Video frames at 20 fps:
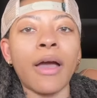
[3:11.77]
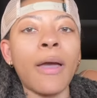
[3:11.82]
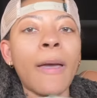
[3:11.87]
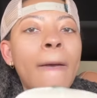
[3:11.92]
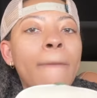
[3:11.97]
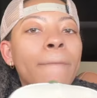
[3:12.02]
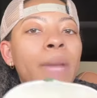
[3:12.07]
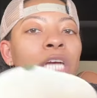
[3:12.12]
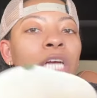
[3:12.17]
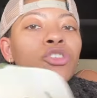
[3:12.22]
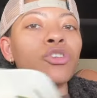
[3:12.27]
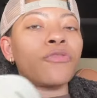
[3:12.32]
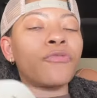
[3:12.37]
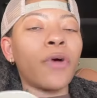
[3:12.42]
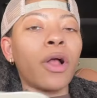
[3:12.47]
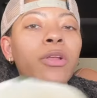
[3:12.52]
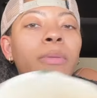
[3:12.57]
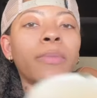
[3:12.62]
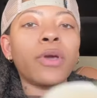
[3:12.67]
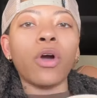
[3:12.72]
make sure you
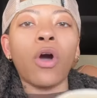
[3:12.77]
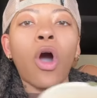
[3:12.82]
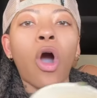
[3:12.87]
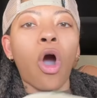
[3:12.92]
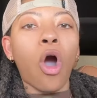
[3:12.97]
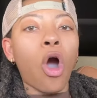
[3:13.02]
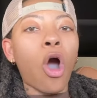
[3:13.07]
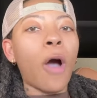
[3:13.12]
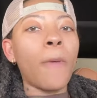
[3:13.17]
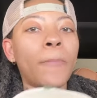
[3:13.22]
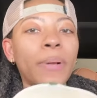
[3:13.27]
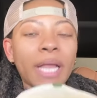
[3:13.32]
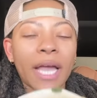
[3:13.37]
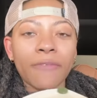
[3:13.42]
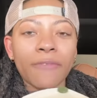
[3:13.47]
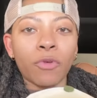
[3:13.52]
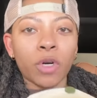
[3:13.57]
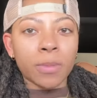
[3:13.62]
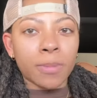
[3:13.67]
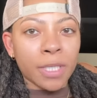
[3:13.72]
follow me on all
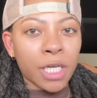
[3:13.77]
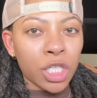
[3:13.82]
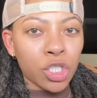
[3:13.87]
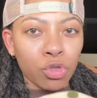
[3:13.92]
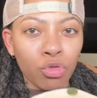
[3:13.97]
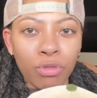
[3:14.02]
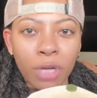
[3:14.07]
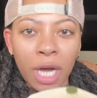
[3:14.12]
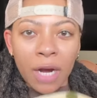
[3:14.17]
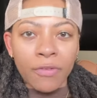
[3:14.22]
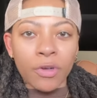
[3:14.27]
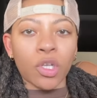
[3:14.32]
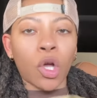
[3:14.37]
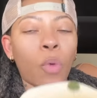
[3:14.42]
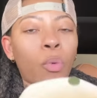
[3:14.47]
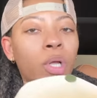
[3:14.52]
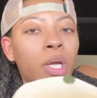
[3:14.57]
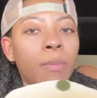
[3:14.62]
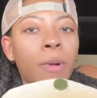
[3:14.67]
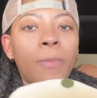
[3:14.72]
platforms because you never know
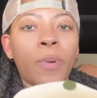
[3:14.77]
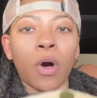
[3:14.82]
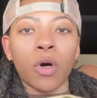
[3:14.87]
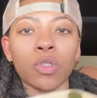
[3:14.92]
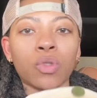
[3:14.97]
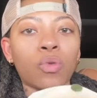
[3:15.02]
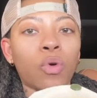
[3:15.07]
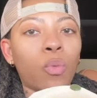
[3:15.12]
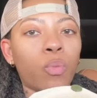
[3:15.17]
what I'm going to post on